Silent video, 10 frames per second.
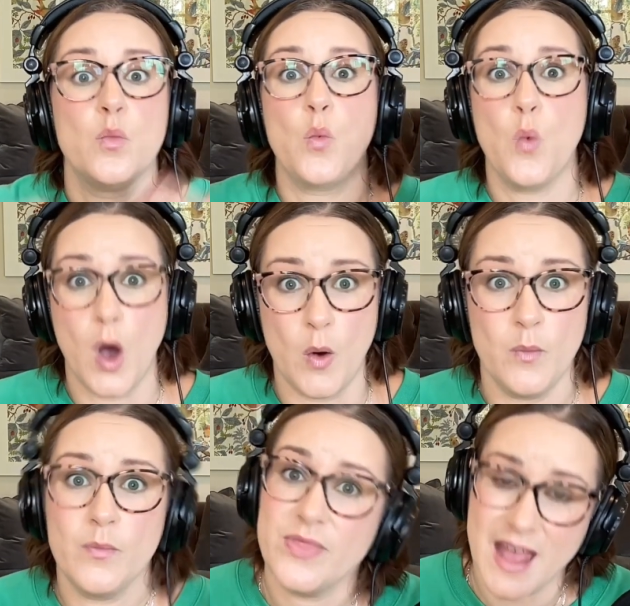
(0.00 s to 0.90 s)
Whoa,
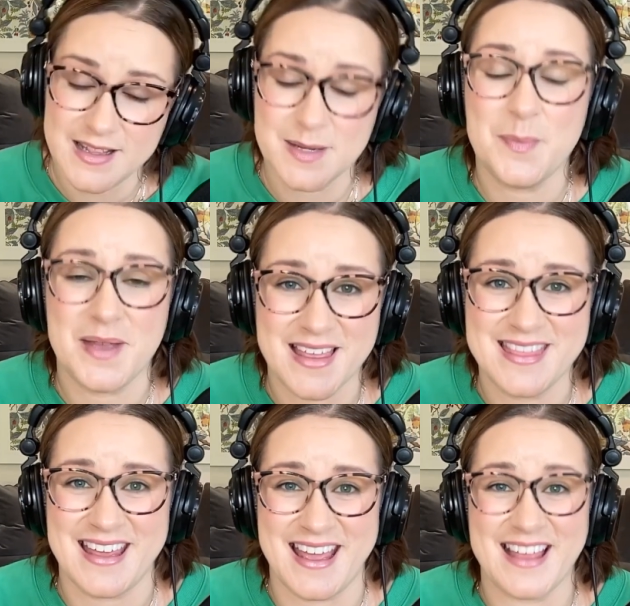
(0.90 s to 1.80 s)
that's a big
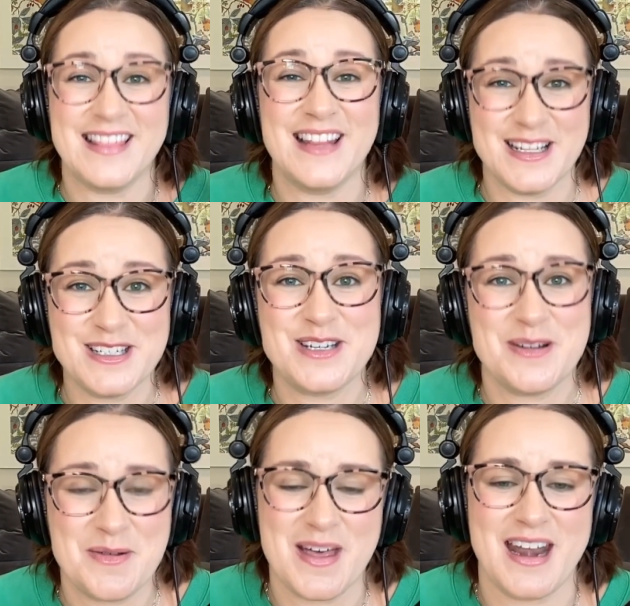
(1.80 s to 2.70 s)
thing. Let's
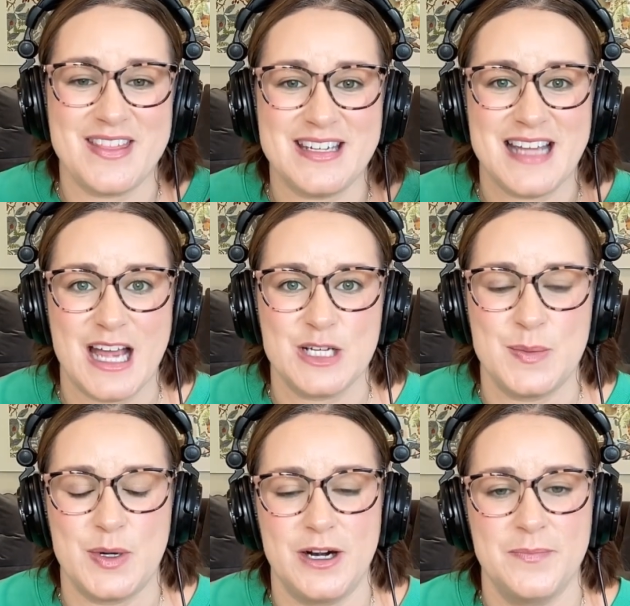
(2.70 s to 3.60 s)
show that in the
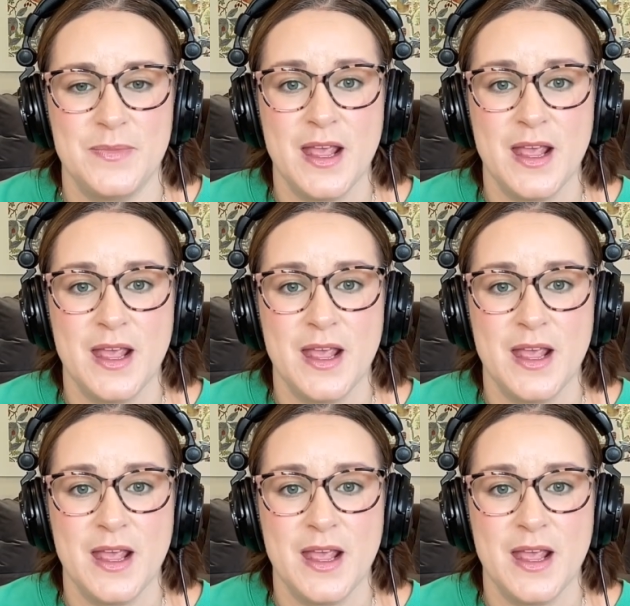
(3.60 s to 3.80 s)
dashboard.